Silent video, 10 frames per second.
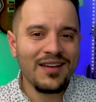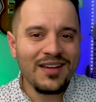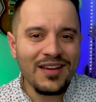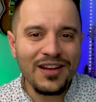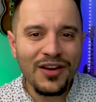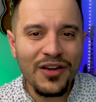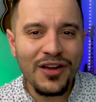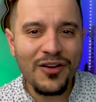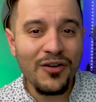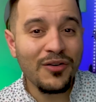you know, you
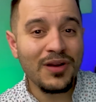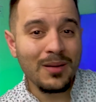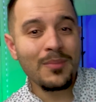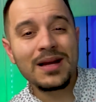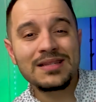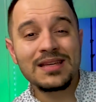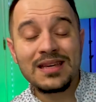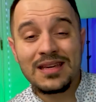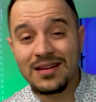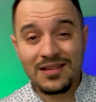can go grab a bite to
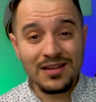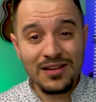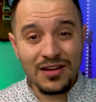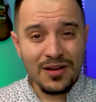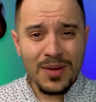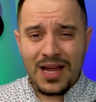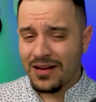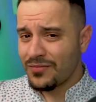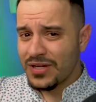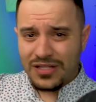eat, and then you can go back
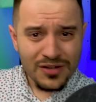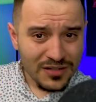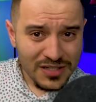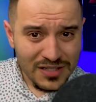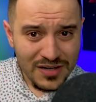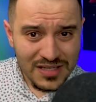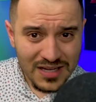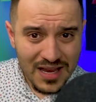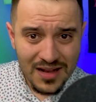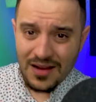and restart the series
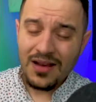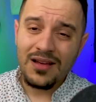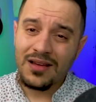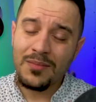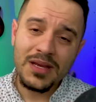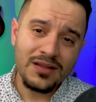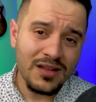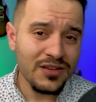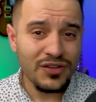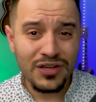again. I mean,
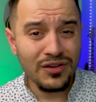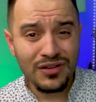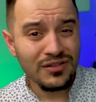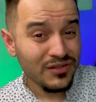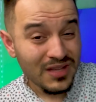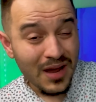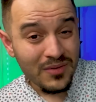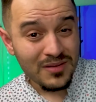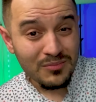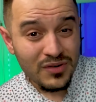not that you can do that
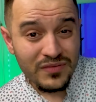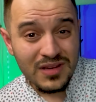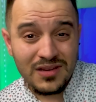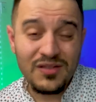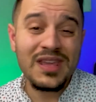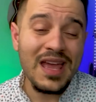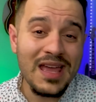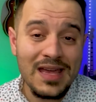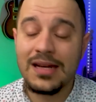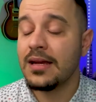with a movie, you
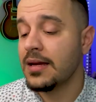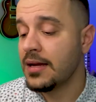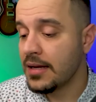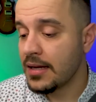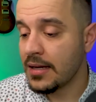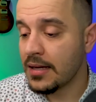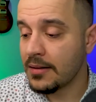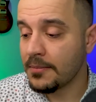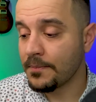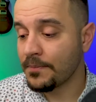can,
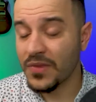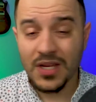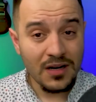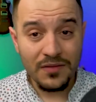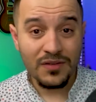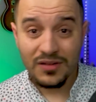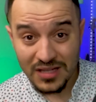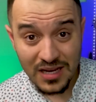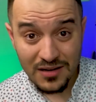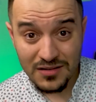not if you're in
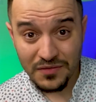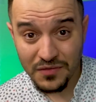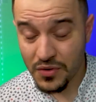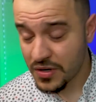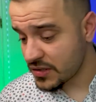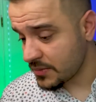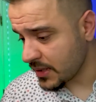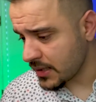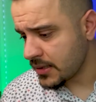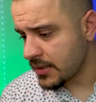theaters, of course,
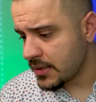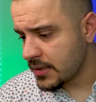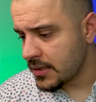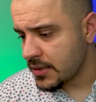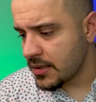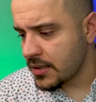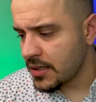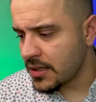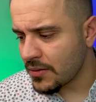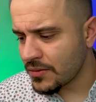but,
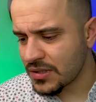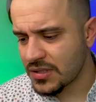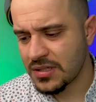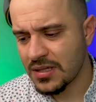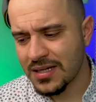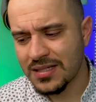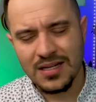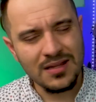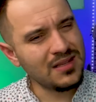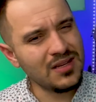you know, just like I
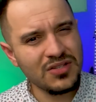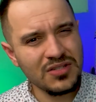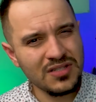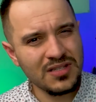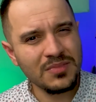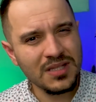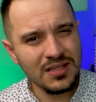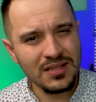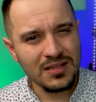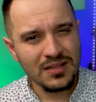said, that's just
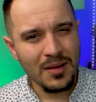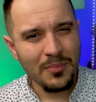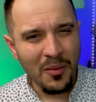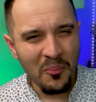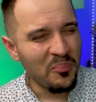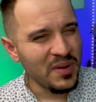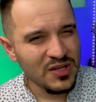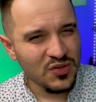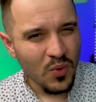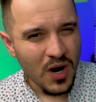something about
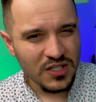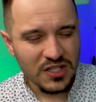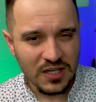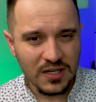binge watching